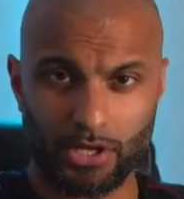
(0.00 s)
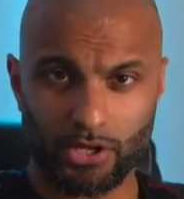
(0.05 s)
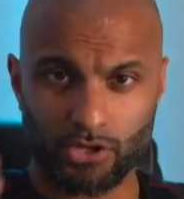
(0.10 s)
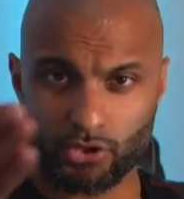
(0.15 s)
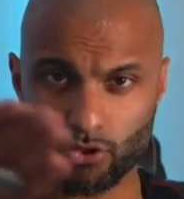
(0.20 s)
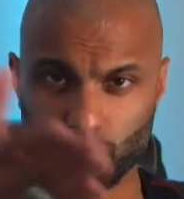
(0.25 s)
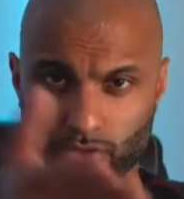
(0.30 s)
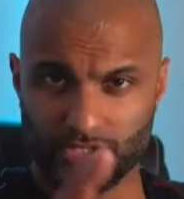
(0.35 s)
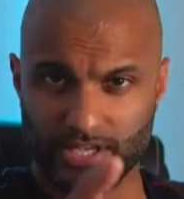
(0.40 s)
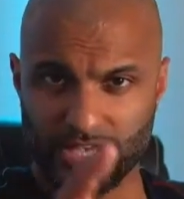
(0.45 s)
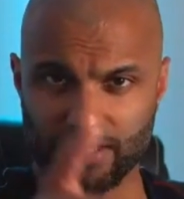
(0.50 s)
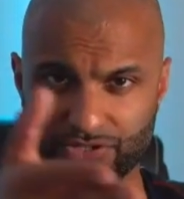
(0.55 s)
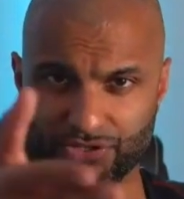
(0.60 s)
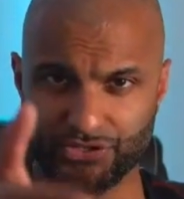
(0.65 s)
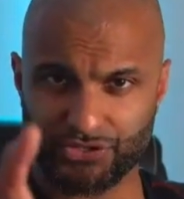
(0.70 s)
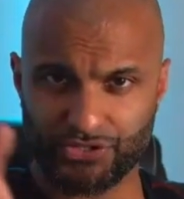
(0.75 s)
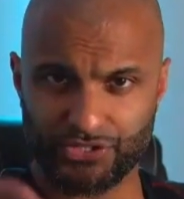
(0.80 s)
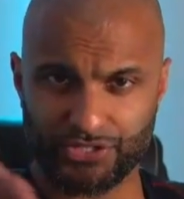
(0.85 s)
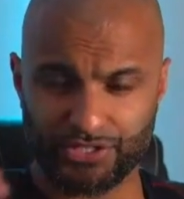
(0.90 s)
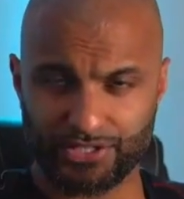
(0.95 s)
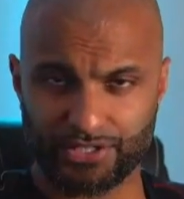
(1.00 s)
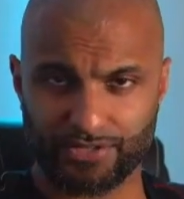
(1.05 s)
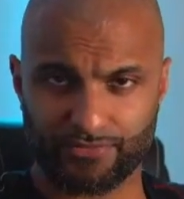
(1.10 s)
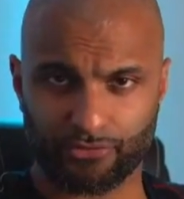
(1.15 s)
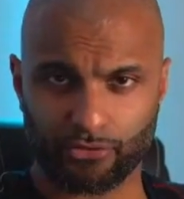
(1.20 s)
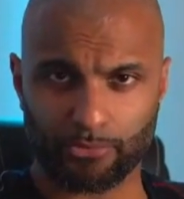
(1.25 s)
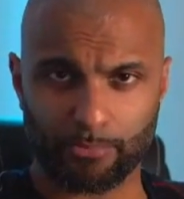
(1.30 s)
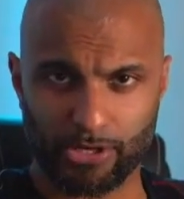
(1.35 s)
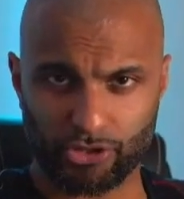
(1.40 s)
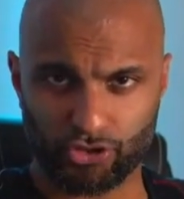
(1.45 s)
Success is in
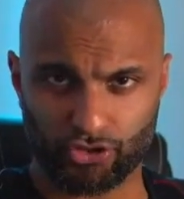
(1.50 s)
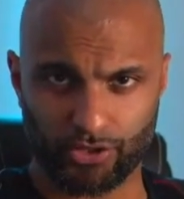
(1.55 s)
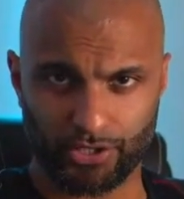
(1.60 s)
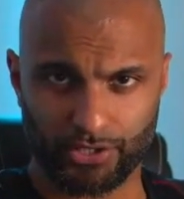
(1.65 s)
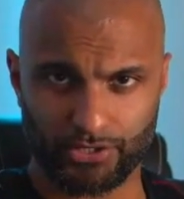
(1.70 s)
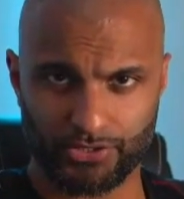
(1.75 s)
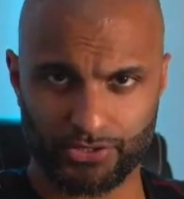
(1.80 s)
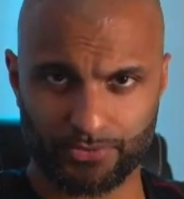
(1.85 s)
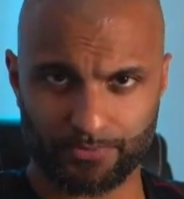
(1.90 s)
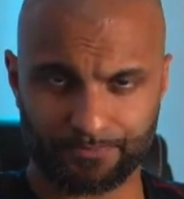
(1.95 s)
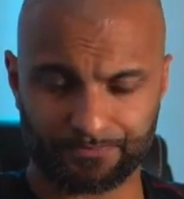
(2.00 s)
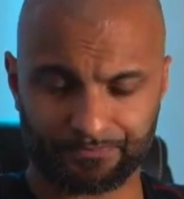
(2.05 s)
different metrics.